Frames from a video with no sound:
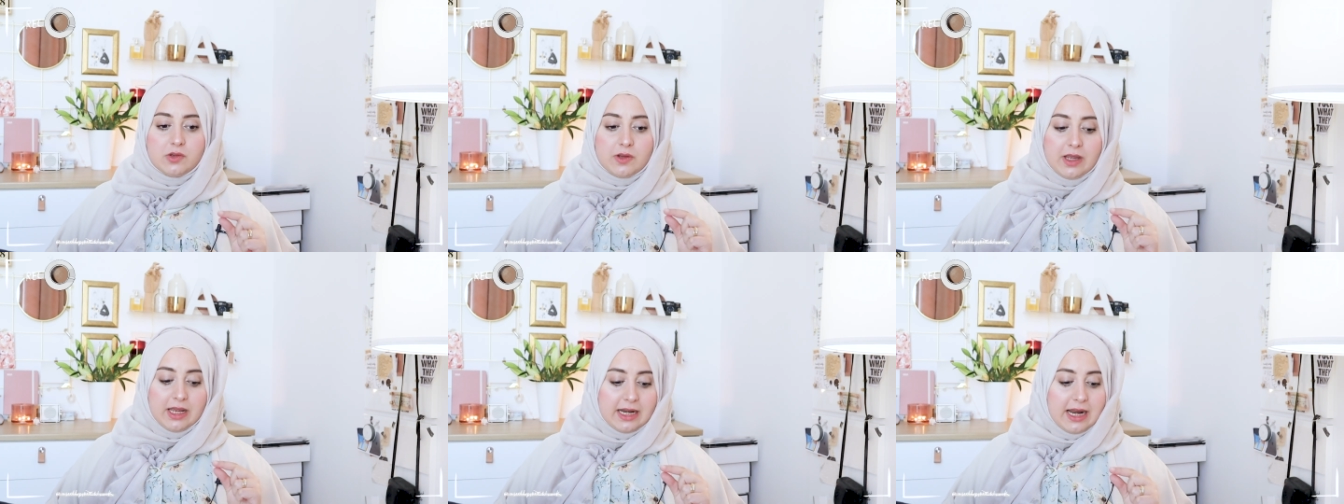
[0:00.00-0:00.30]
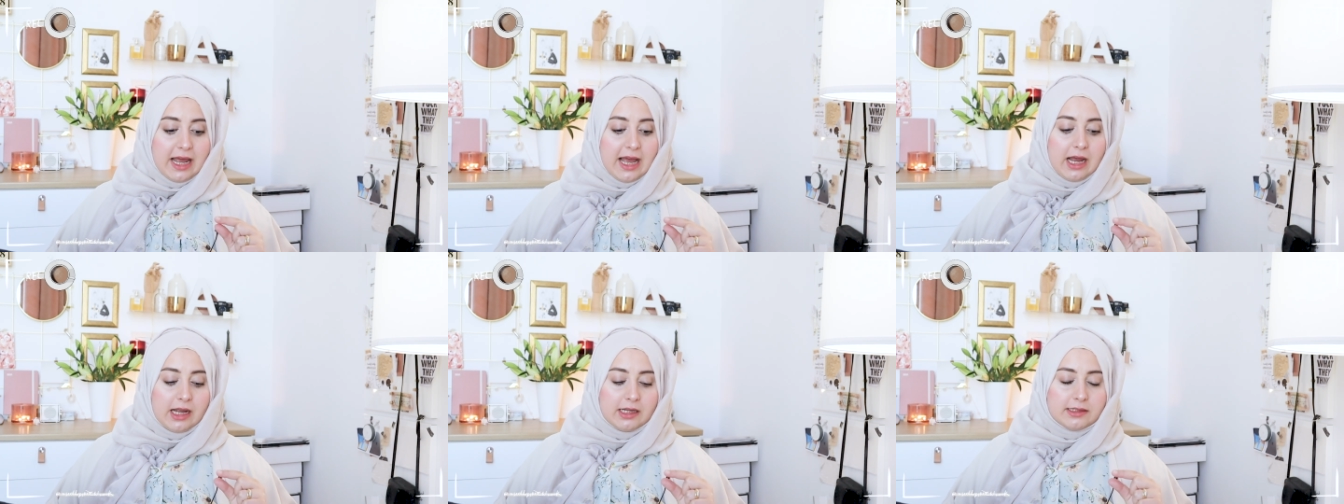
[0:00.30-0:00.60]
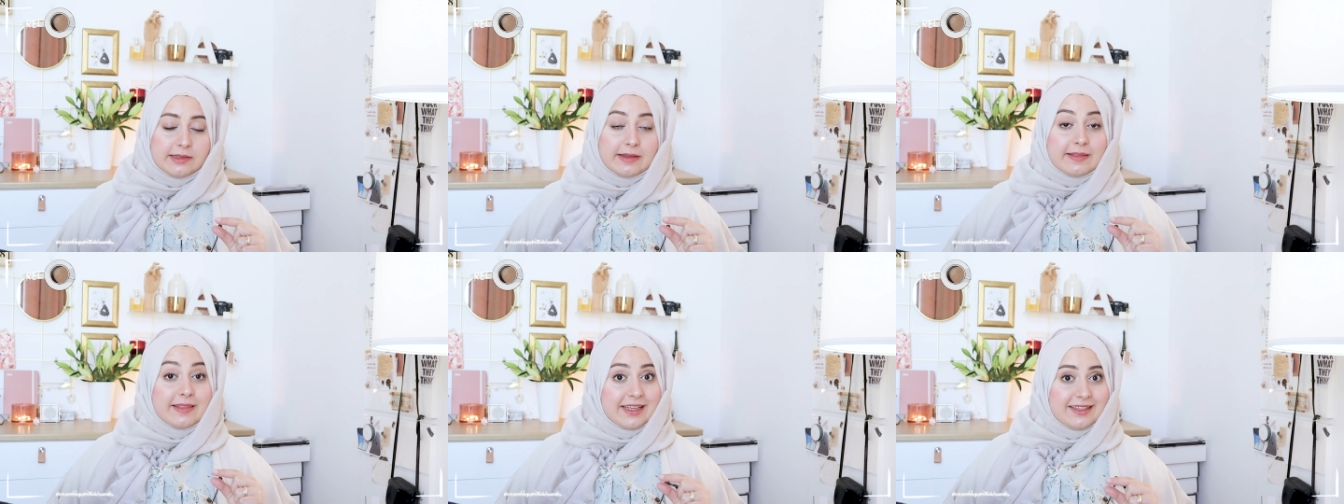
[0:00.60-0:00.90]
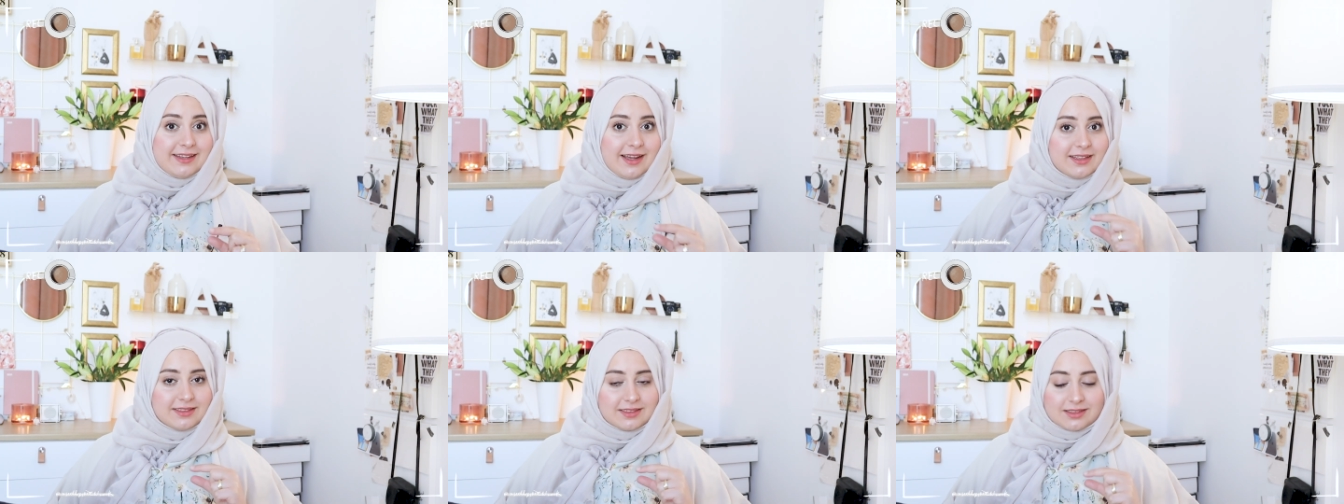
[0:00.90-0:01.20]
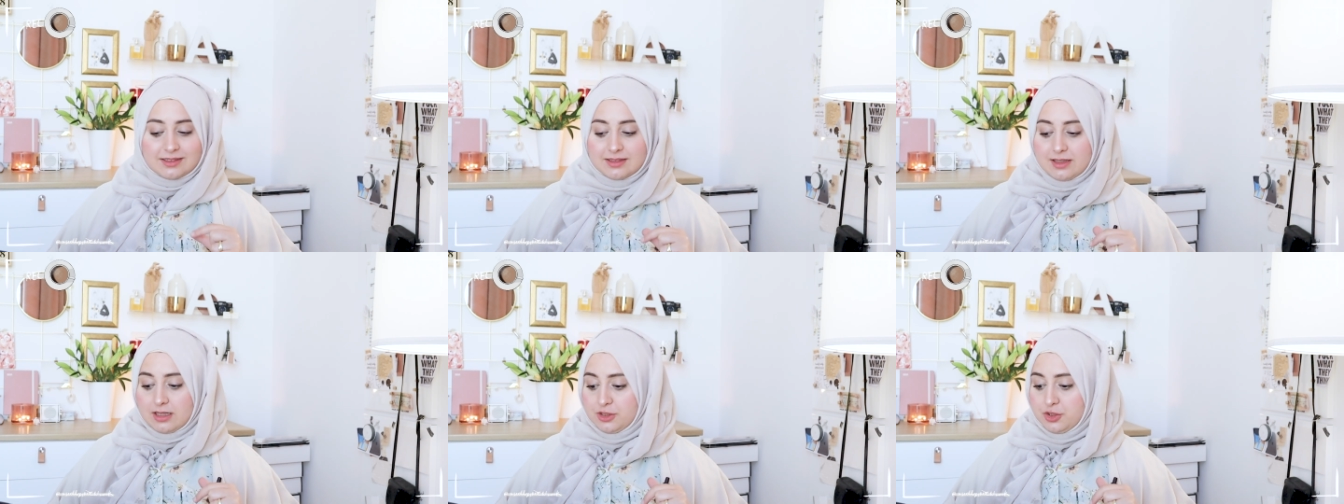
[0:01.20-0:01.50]
you can add the
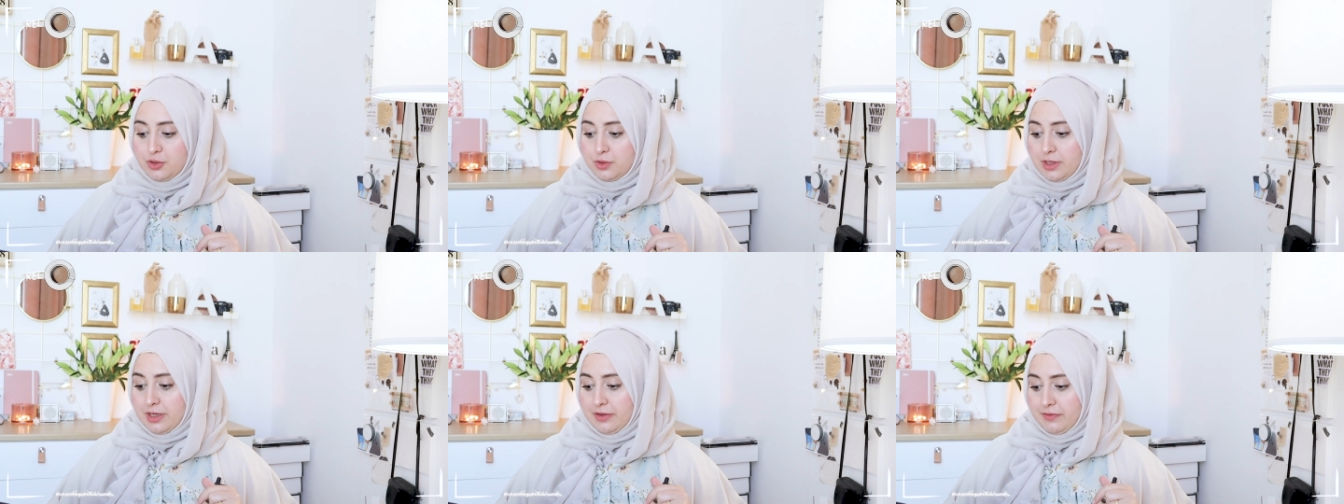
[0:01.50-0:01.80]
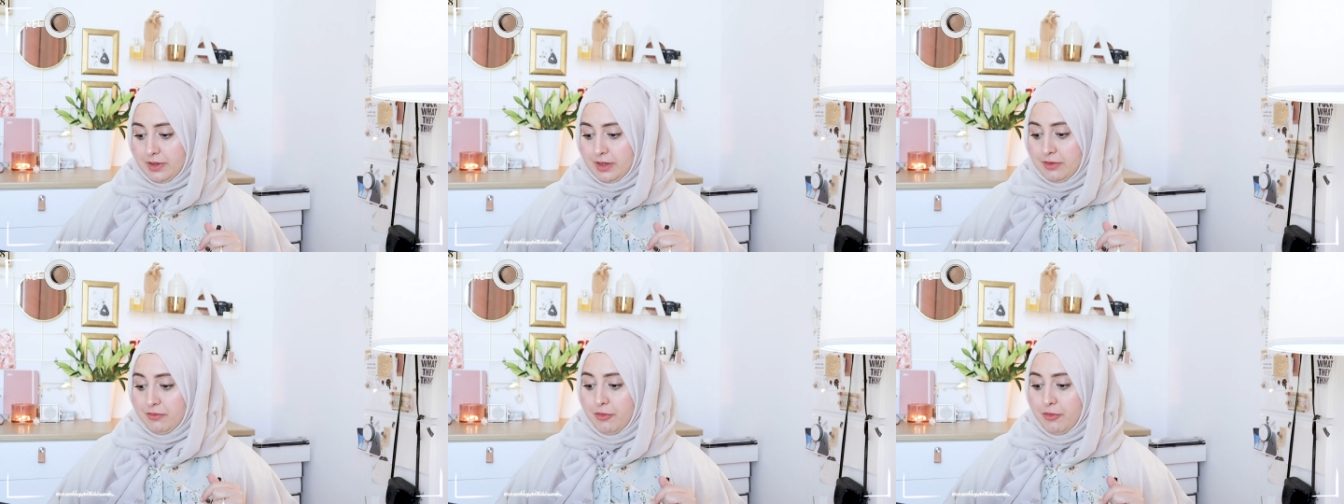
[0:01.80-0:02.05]
tasks that you're giving.